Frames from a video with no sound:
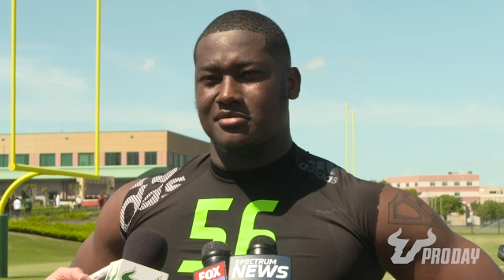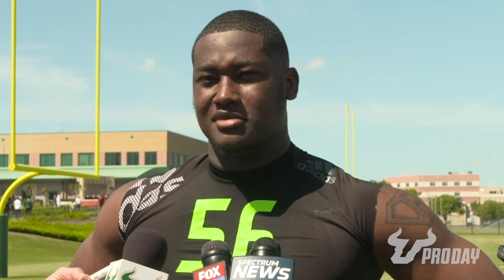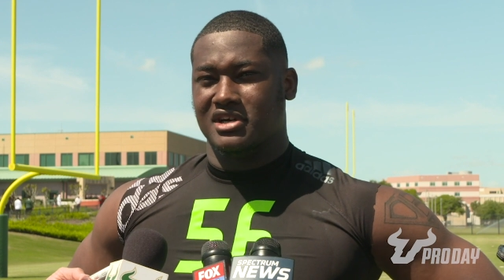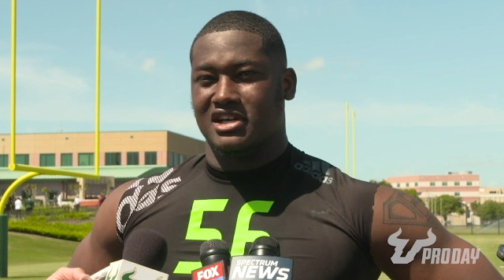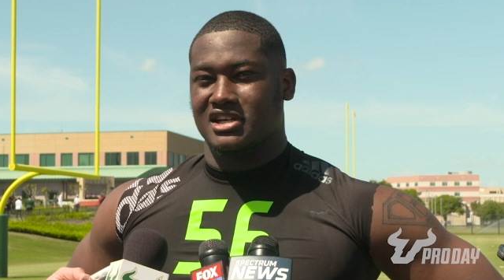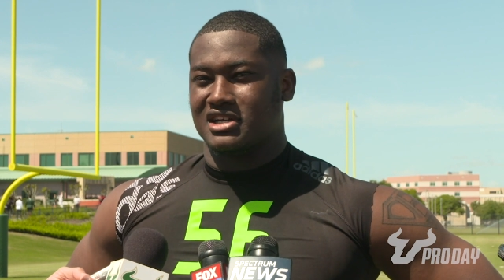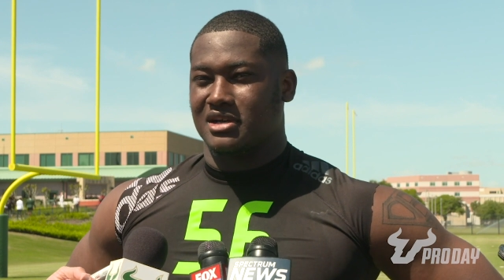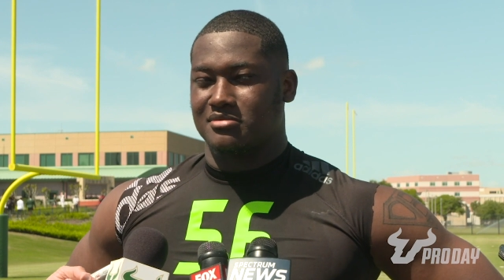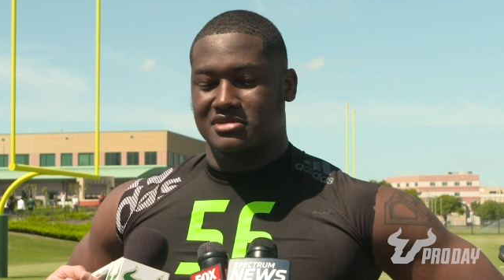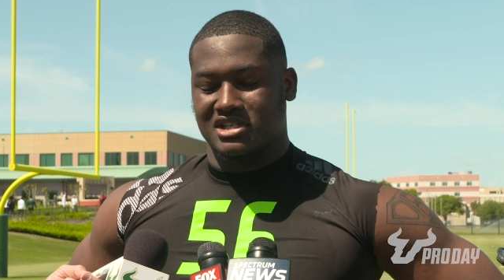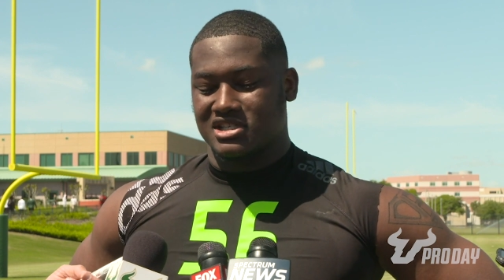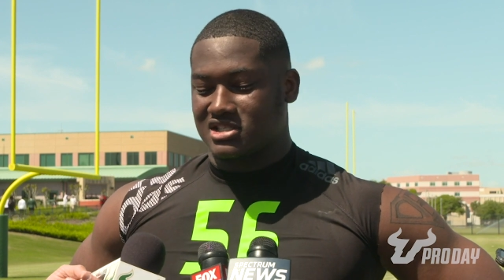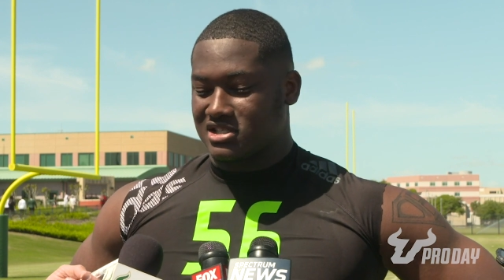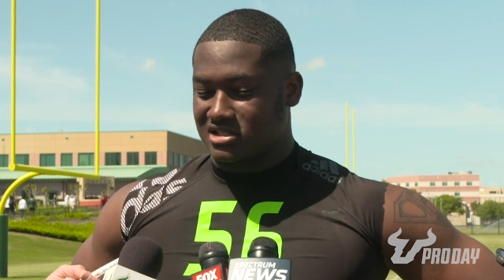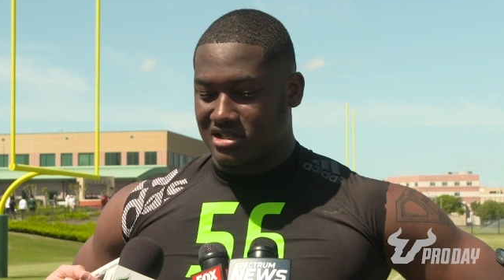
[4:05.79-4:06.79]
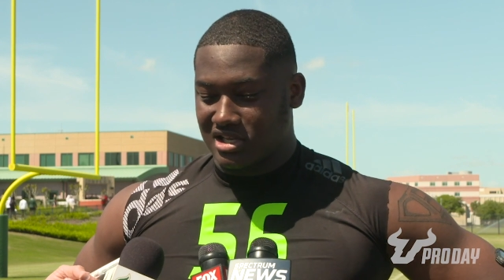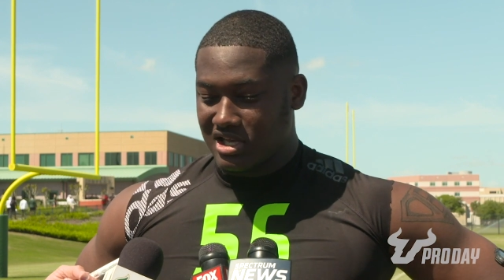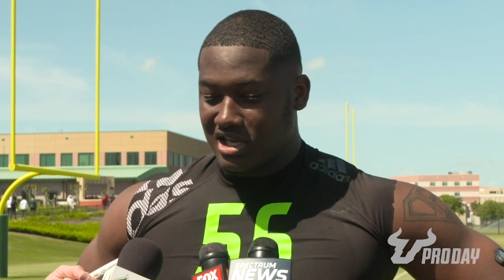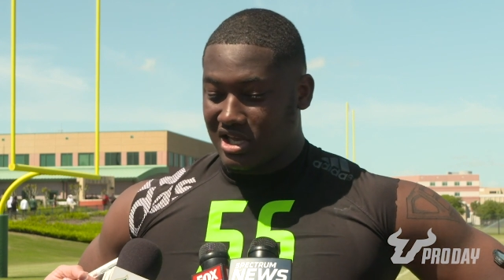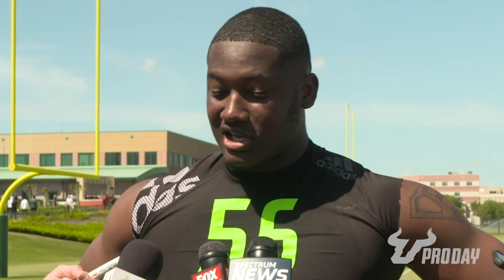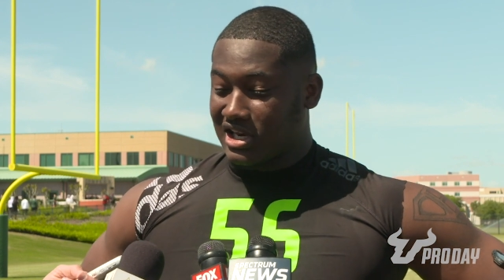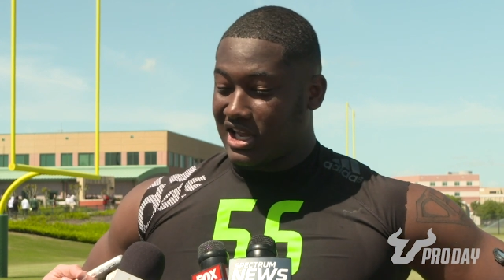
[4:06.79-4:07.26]
But I'm just
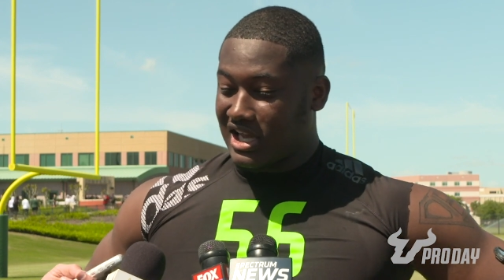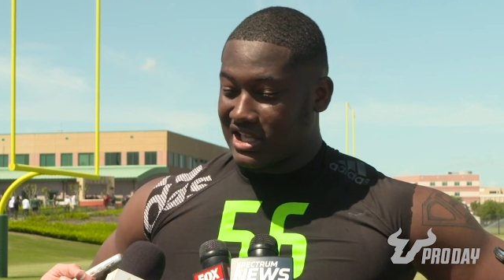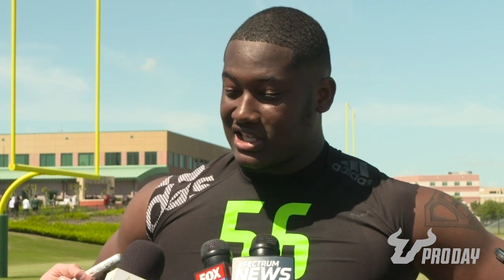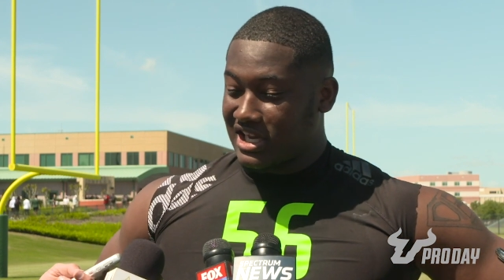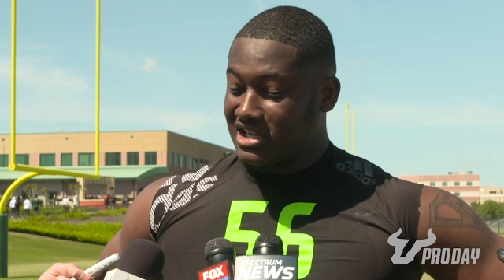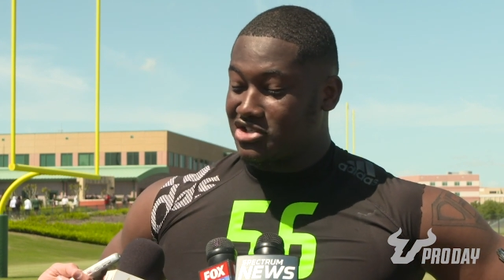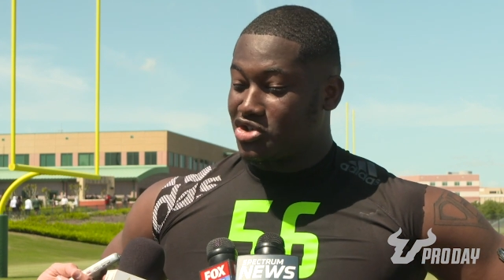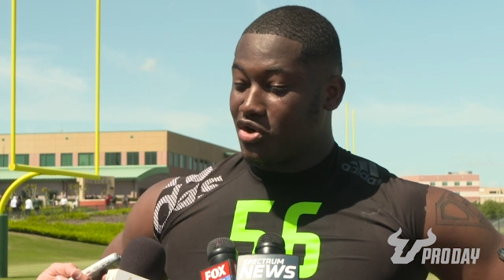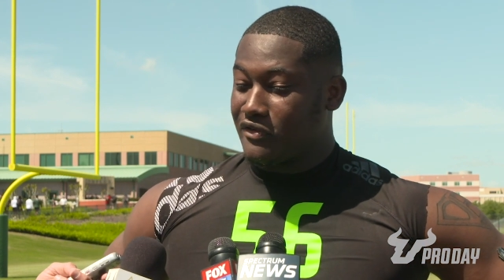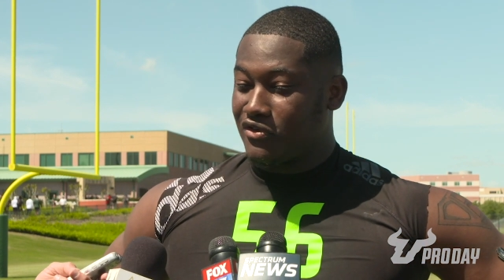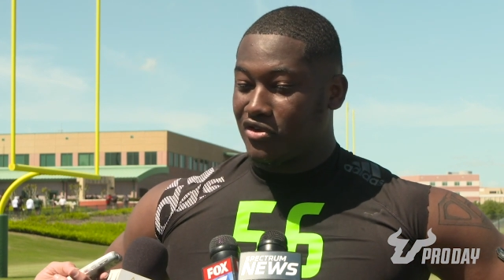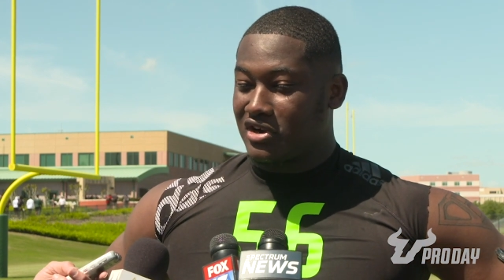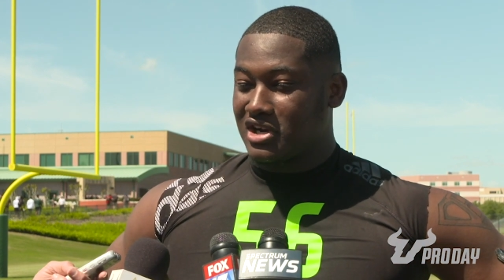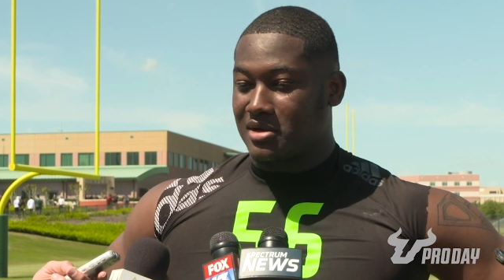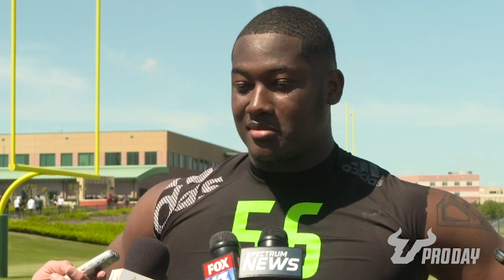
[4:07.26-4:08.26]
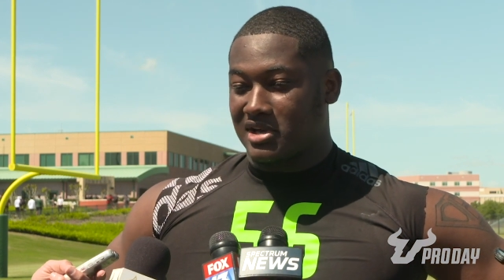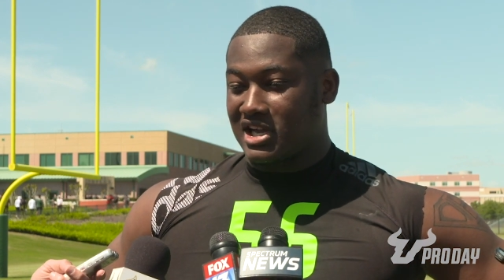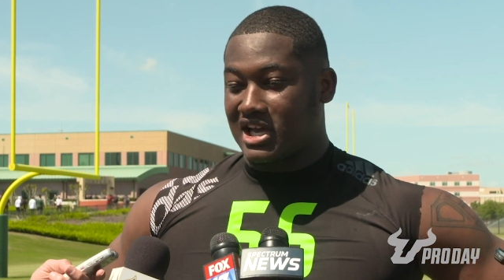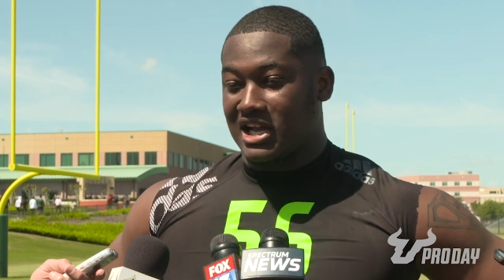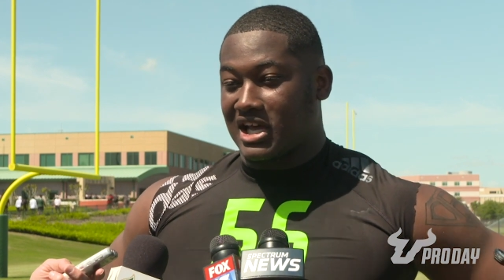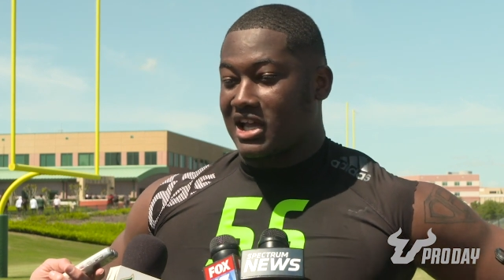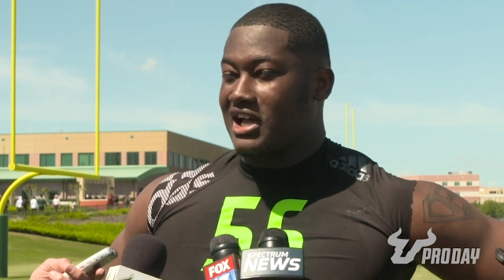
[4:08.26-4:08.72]
glad that it's over with, and I'm
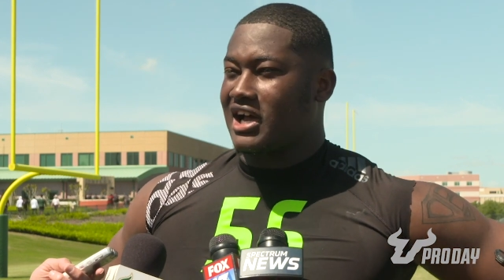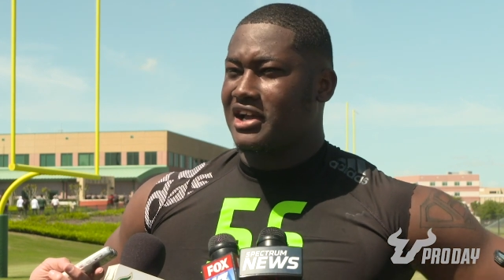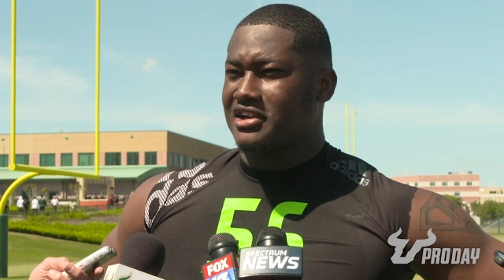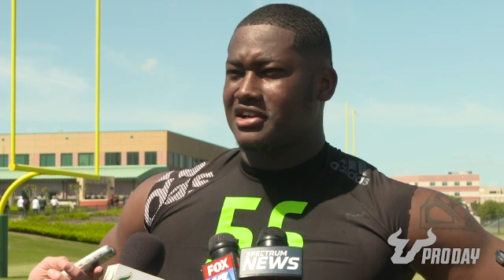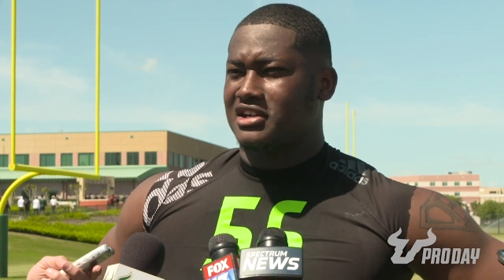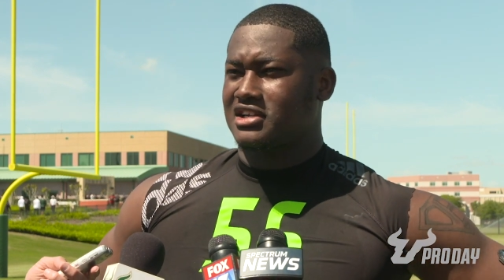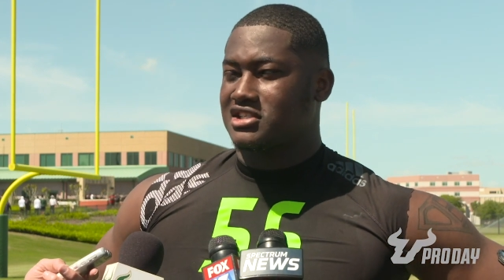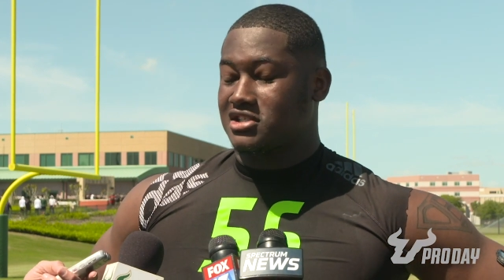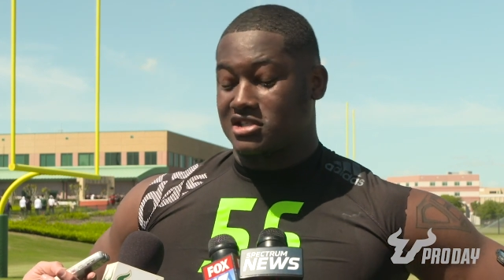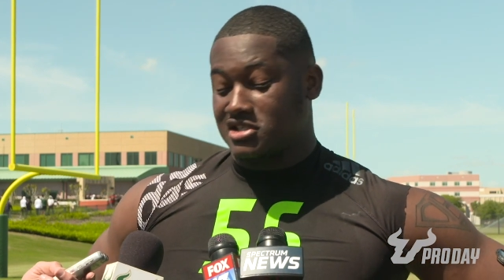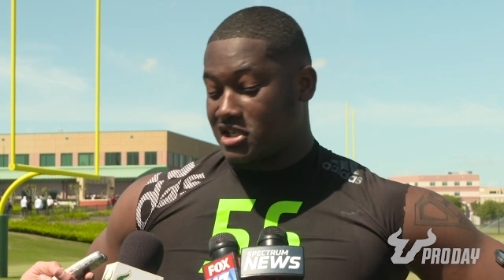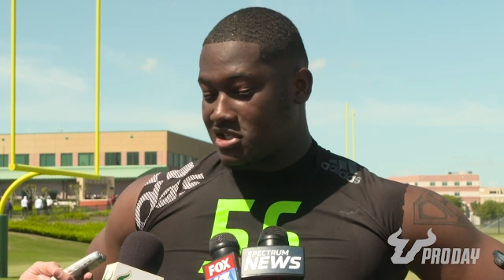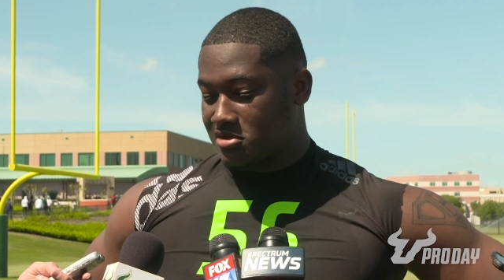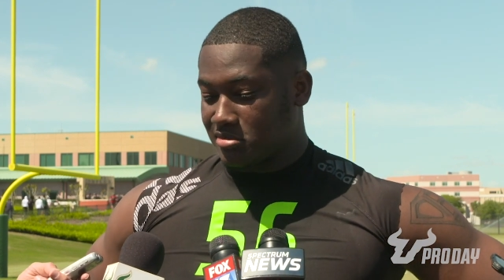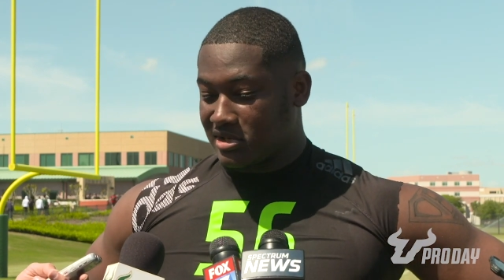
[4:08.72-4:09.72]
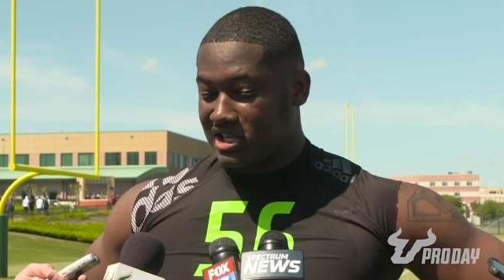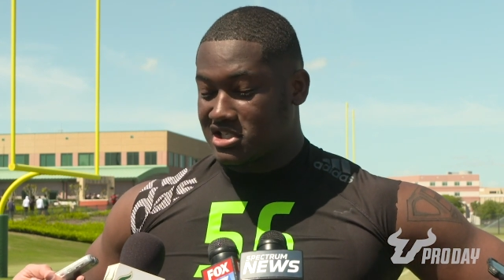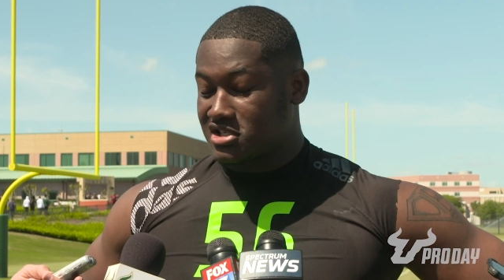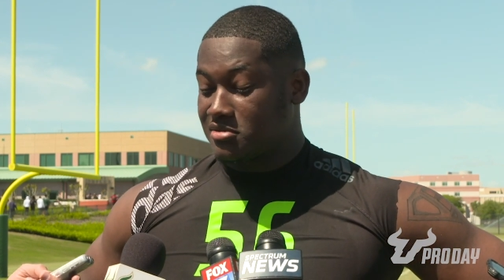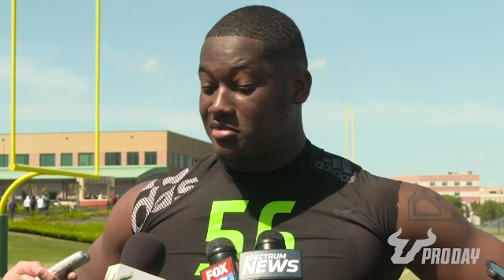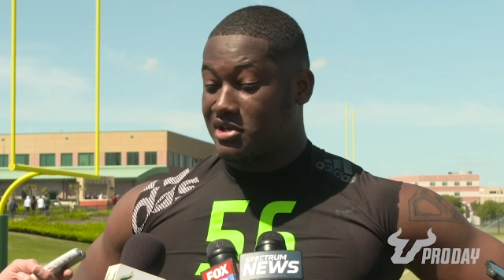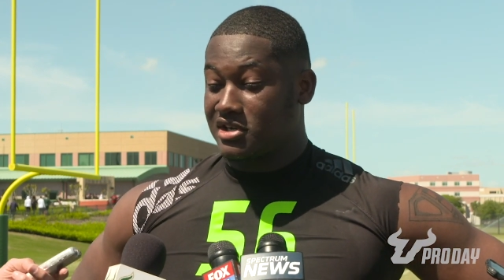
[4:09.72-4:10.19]
glad I got here, and this is just a
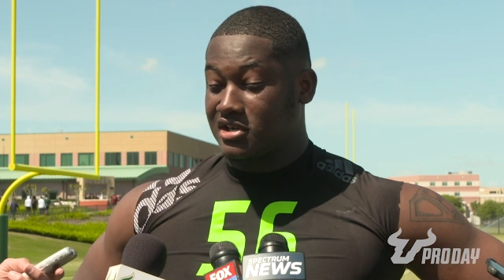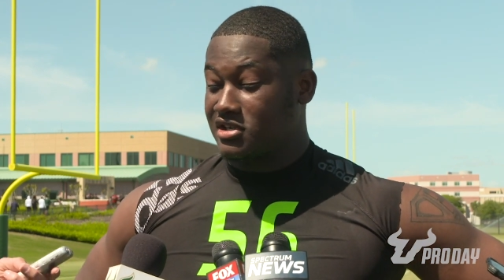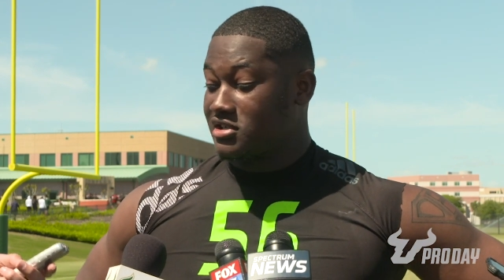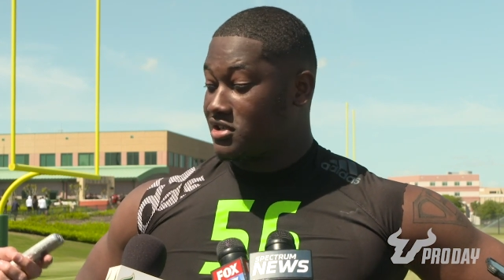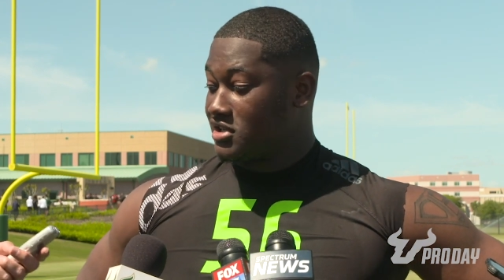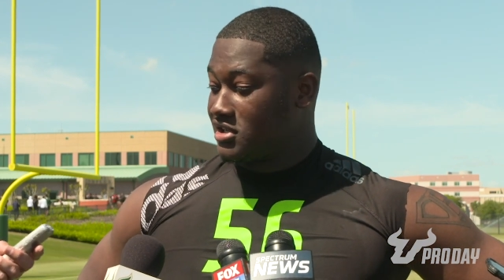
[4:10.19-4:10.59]
blessing to be here.